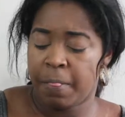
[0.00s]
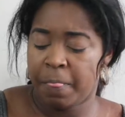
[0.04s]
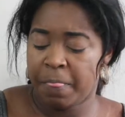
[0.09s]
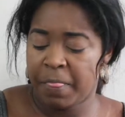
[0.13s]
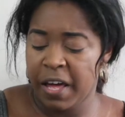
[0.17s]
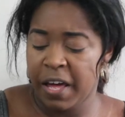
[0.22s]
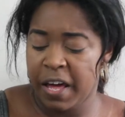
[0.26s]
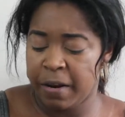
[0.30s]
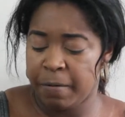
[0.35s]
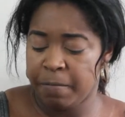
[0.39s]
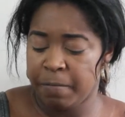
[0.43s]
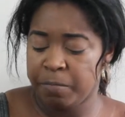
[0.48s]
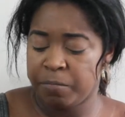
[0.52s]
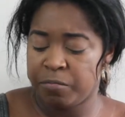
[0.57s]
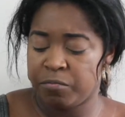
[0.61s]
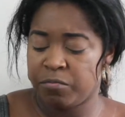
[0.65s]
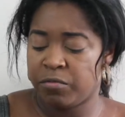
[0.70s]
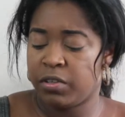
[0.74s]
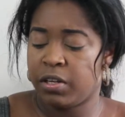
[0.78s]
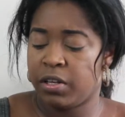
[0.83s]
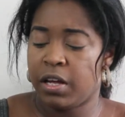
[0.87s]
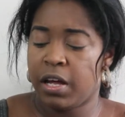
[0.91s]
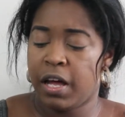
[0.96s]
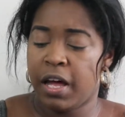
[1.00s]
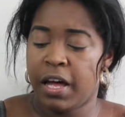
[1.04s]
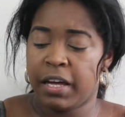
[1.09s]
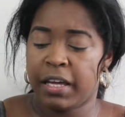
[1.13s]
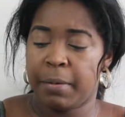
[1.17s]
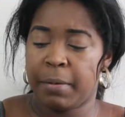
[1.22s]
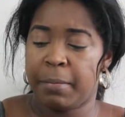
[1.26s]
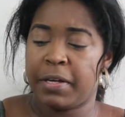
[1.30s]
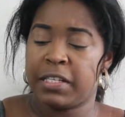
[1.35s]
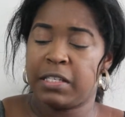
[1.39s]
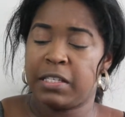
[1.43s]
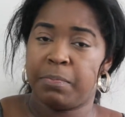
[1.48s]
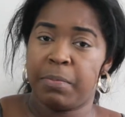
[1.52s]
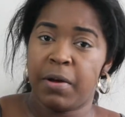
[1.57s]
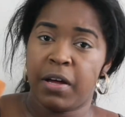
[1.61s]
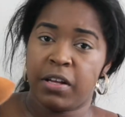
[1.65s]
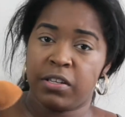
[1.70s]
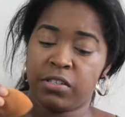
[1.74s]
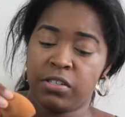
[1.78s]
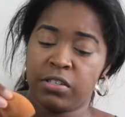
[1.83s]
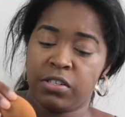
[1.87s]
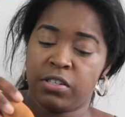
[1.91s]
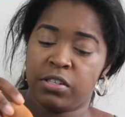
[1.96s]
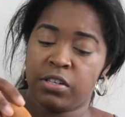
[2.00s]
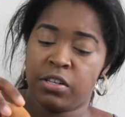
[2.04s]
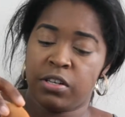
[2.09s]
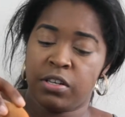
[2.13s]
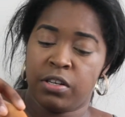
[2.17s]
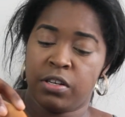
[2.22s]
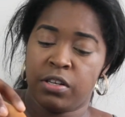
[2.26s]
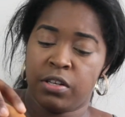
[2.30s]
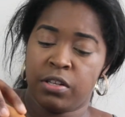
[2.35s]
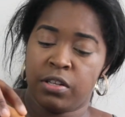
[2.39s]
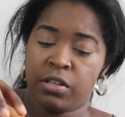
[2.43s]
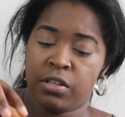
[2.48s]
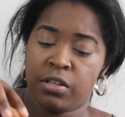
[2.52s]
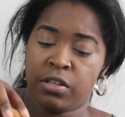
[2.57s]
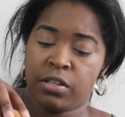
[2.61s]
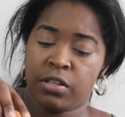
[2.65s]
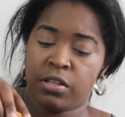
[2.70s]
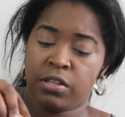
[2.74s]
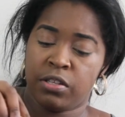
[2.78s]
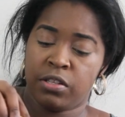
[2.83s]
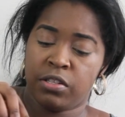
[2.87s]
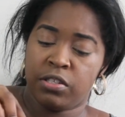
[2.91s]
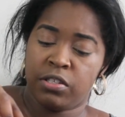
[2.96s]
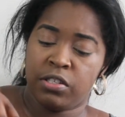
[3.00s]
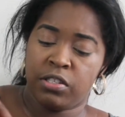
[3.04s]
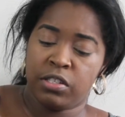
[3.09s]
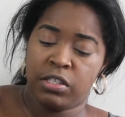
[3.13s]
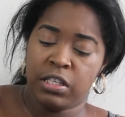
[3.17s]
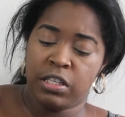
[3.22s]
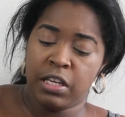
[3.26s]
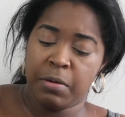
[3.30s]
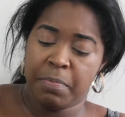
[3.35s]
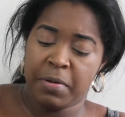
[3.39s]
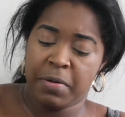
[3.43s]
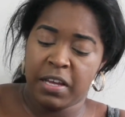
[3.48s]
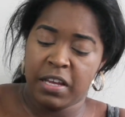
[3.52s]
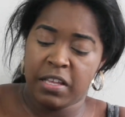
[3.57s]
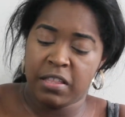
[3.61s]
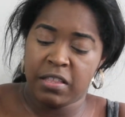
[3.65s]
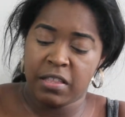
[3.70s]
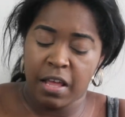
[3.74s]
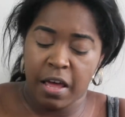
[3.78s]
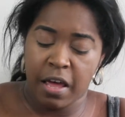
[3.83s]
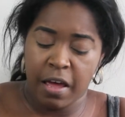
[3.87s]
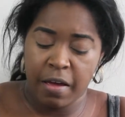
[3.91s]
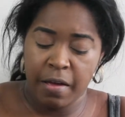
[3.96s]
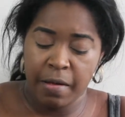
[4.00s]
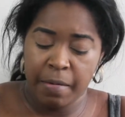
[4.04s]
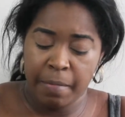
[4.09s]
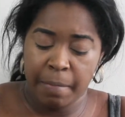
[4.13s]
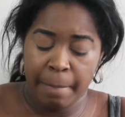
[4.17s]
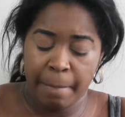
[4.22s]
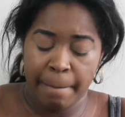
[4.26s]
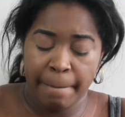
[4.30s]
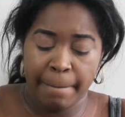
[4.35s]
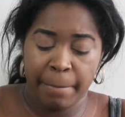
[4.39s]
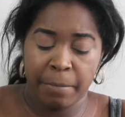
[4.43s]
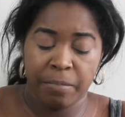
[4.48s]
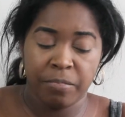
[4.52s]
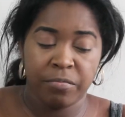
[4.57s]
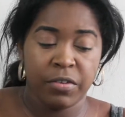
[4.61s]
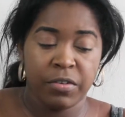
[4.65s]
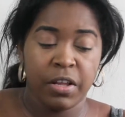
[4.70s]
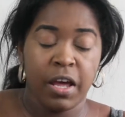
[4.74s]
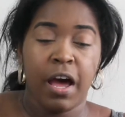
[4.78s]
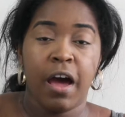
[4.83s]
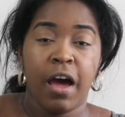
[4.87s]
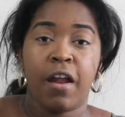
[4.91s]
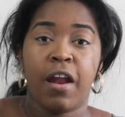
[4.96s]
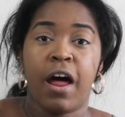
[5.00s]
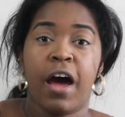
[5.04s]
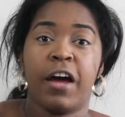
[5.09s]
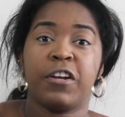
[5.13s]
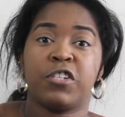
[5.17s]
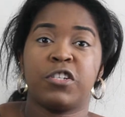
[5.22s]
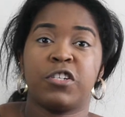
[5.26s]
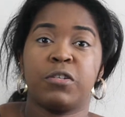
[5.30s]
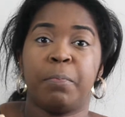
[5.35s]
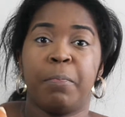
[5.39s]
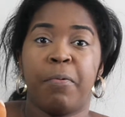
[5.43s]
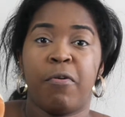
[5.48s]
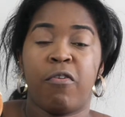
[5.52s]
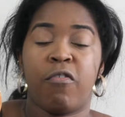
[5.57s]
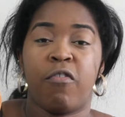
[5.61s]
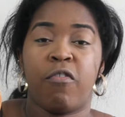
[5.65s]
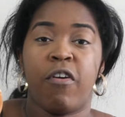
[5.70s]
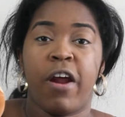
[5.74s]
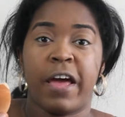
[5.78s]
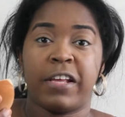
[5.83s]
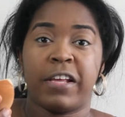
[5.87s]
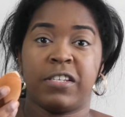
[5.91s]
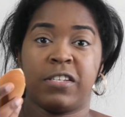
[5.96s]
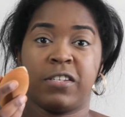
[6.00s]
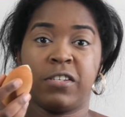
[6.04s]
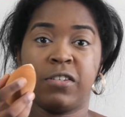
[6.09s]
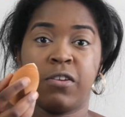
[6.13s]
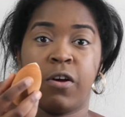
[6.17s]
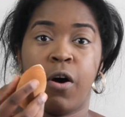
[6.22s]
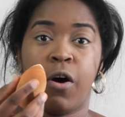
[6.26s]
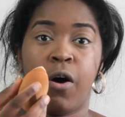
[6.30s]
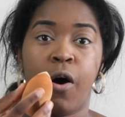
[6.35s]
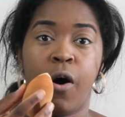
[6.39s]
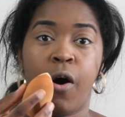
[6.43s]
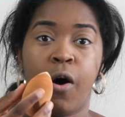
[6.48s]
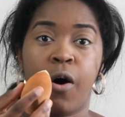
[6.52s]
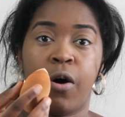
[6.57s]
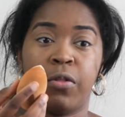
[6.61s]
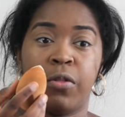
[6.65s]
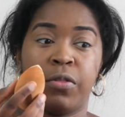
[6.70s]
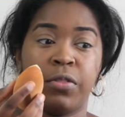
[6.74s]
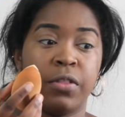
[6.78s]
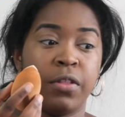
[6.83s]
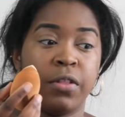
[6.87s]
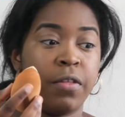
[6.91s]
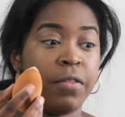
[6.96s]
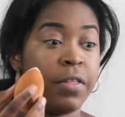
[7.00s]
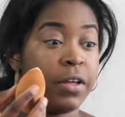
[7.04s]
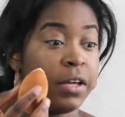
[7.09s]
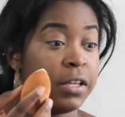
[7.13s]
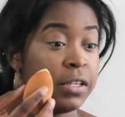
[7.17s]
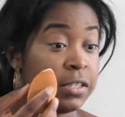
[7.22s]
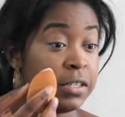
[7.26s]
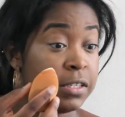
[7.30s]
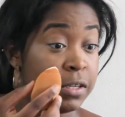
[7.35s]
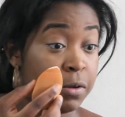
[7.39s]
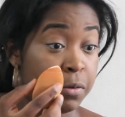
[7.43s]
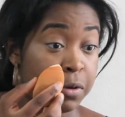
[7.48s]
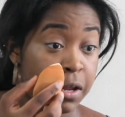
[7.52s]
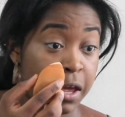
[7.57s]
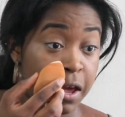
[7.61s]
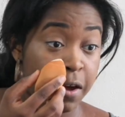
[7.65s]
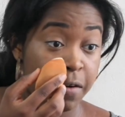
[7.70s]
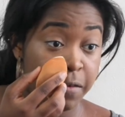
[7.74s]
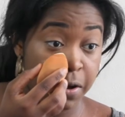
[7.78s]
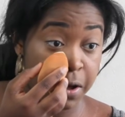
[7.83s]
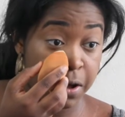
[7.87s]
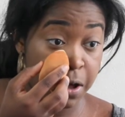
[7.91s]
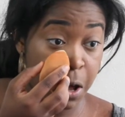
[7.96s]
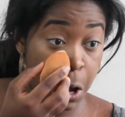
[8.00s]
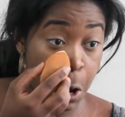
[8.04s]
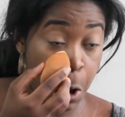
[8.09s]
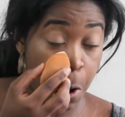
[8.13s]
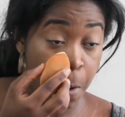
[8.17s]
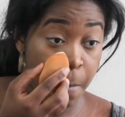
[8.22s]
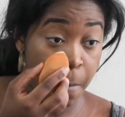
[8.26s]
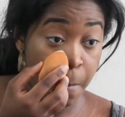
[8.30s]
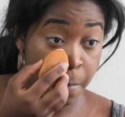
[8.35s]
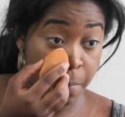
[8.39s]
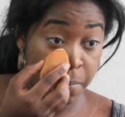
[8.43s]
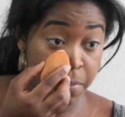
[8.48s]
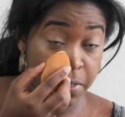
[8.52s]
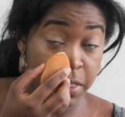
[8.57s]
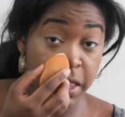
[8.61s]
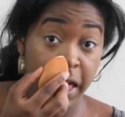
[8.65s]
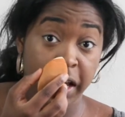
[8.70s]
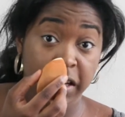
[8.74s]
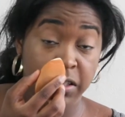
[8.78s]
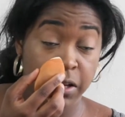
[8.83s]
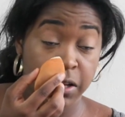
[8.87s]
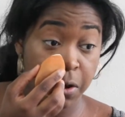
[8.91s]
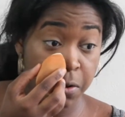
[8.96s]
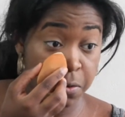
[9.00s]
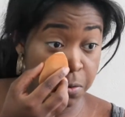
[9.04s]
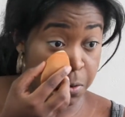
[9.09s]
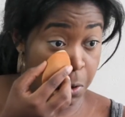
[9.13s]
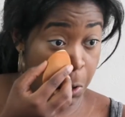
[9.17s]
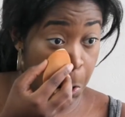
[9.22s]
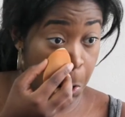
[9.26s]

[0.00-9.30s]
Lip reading: then I get my sponge, dip it in there, and I just press on the concealed area, like so.